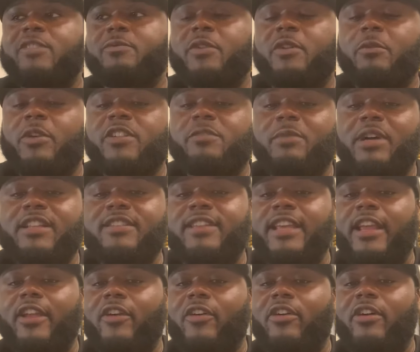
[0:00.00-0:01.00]
pretty much my
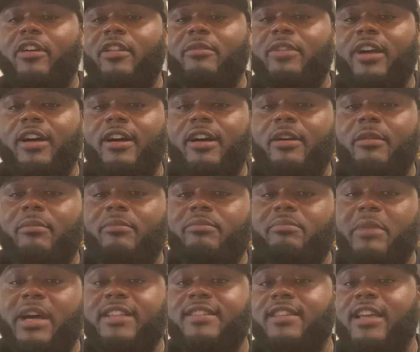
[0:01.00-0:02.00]
take on
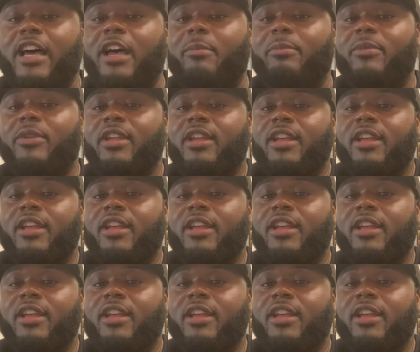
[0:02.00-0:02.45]
my top